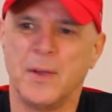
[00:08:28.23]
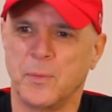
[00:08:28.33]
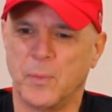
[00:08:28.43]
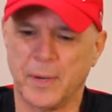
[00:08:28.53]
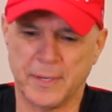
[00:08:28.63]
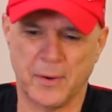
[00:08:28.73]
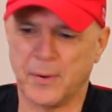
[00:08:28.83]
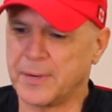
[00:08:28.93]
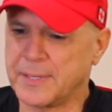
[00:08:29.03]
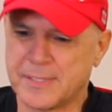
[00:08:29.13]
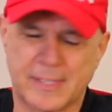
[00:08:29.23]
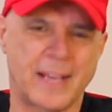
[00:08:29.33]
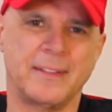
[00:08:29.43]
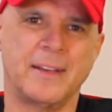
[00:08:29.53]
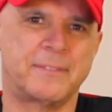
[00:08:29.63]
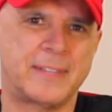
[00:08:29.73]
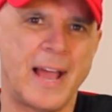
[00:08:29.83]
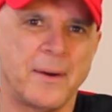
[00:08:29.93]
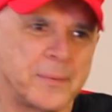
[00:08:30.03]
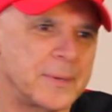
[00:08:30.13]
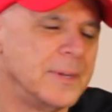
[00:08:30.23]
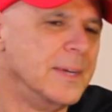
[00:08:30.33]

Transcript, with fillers: what artists they left out,